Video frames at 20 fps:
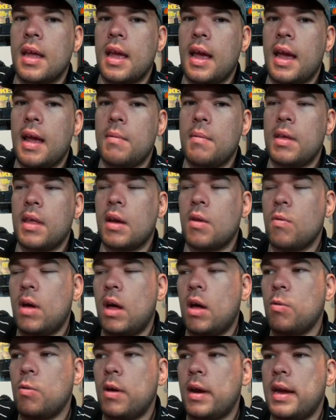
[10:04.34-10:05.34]
and be like,
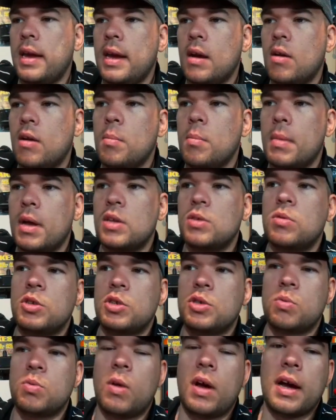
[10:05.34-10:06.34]
well, we're here, we might as well
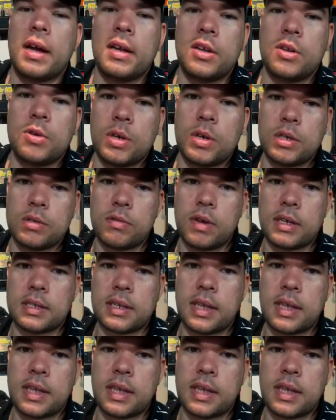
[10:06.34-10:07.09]
just walk into Toys R Us.